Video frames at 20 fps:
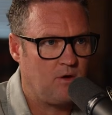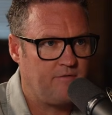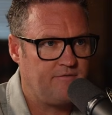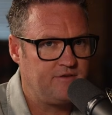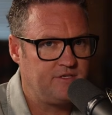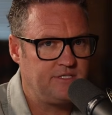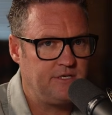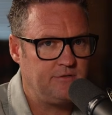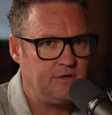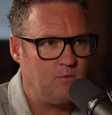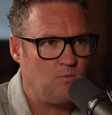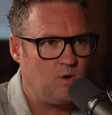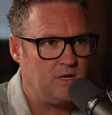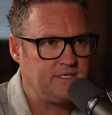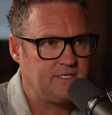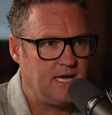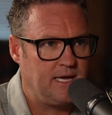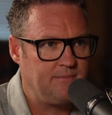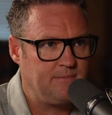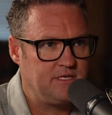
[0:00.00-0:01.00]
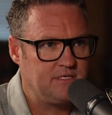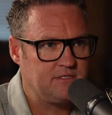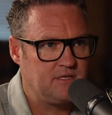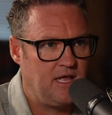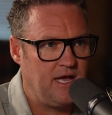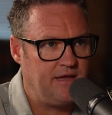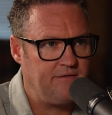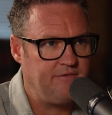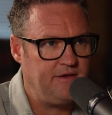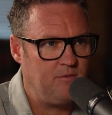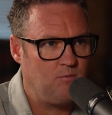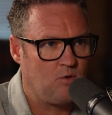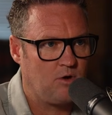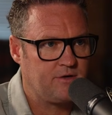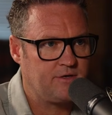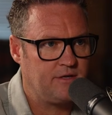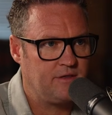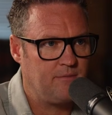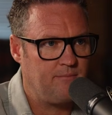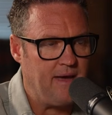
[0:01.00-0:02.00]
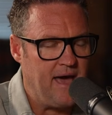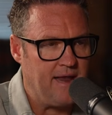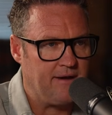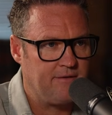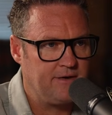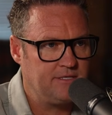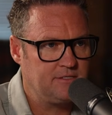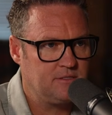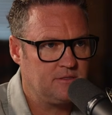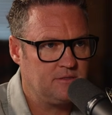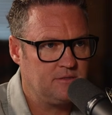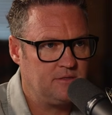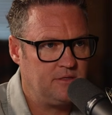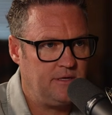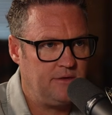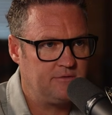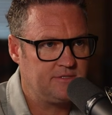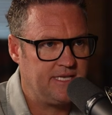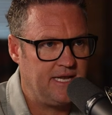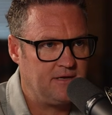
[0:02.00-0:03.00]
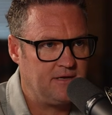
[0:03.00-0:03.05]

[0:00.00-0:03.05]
our facility one time in his life. He worked on the batteries. He was an